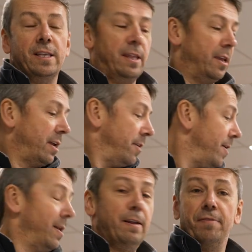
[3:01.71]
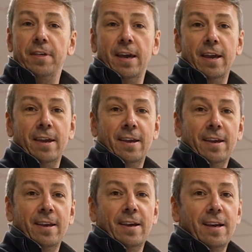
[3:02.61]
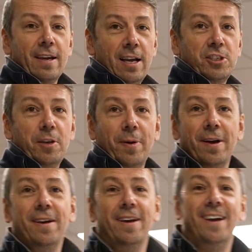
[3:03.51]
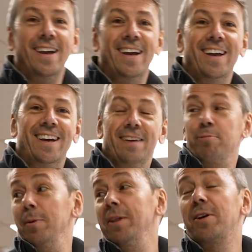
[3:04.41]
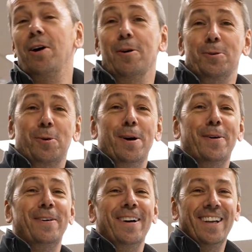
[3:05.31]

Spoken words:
that they're going to outlive their customer, probably the car as well.